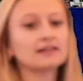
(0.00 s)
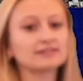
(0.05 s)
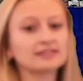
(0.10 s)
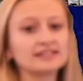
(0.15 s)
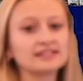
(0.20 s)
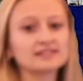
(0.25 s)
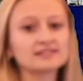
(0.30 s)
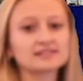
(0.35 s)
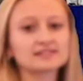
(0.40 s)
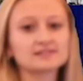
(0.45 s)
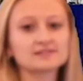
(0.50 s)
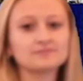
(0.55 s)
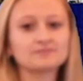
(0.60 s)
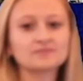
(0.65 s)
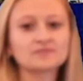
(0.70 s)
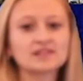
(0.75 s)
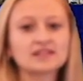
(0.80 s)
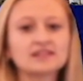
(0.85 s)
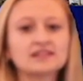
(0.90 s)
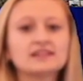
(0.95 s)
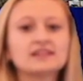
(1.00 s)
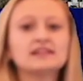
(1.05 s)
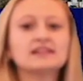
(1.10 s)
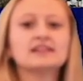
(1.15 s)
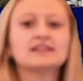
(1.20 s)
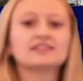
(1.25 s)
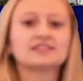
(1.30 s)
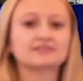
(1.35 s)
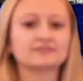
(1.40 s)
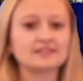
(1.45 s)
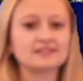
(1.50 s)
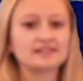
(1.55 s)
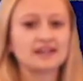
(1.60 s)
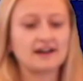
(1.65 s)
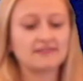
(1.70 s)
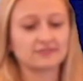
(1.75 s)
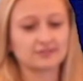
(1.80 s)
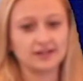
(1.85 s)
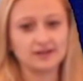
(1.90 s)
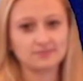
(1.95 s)
least, the
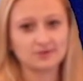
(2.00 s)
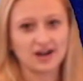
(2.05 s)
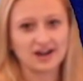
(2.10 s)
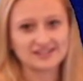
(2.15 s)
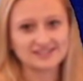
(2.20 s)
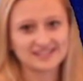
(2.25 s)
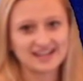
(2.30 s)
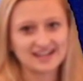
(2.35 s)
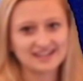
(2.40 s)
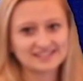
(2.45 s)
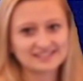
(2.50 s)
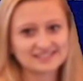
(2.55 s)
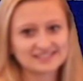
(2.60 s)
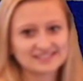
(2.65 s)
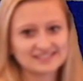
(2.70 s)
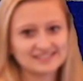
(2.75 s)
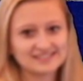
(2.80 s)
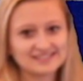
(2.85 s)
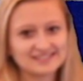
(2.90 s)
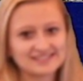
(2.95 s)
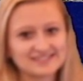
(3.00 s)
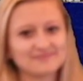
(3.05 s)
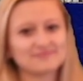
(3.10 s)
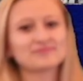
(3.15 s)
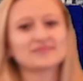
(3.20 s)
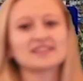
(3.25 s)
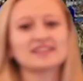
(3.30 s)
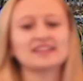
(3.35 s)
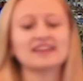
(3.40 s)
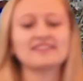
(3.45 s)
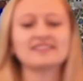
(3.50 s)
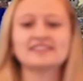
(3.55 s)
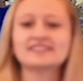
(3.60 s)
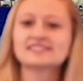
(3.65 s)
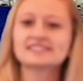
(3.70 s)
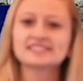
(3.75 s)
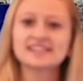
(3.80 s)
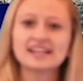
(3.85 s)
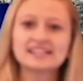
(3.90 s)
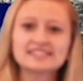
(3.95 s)
recovery process.
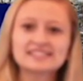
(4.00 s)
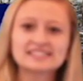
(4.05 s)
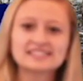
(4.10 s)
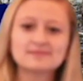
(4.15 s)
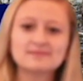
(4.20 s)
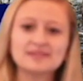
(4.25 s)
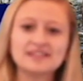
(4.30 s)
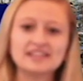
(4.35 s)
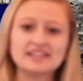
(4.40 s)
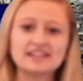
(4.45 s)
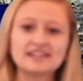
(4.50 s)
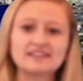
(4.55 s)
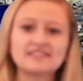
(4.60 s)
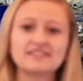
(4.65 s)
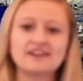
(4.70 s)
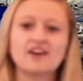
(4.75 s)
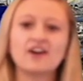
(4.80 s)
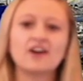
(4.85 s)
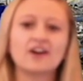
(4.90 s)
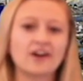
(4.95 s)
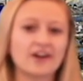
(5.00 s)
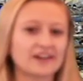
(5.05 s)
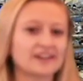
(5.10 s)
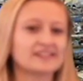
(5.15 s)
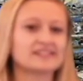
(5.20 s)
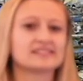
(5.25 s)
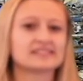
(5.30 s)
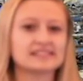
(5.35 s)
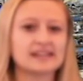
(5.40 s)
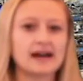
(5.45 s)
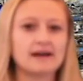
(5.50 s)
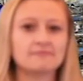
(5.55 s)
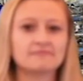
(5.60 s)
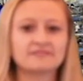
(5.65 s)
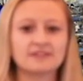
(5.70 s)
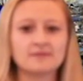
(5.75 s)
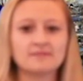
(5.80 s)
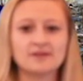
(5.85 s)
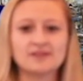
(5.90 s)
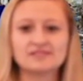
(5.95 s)
This tends to be the hardest step
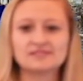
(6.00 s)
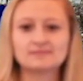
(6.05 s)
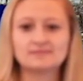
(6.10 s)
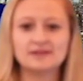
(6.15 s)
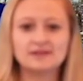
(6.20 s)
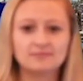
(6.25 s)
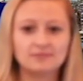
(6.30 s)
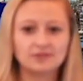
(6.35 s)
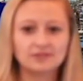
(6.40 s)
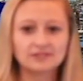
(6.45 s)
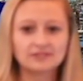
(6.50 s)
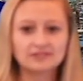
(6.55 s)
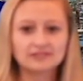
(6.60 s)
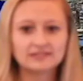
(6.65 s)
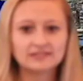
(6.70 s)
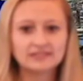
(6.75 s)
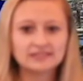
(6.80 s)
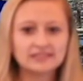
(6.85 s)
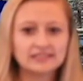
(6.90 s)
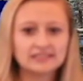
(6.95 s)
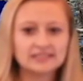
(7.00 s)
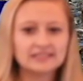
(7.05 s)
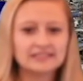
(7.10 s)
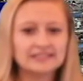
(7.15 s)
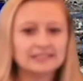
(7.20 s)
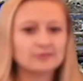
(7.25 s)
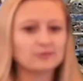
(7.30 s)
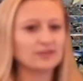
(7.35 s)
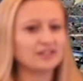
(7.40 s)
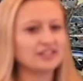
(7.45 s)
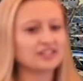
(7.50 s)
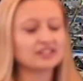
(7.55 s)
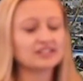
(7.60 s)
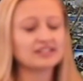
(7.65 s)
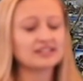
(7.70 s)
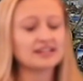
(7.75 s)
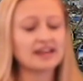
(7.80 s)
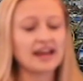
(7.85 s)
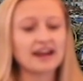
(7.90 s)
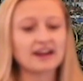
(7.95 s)
for most people. When
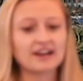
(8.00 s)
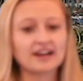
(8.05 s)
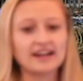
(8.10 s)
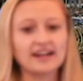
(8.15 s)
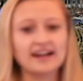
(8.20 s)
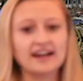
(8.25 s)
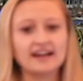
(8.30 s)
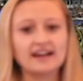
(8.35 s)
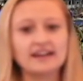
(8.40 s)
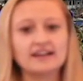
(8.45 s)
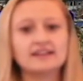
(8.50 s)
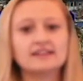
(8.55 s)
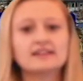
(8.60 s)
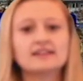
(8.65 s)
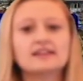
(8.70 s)
you're in an area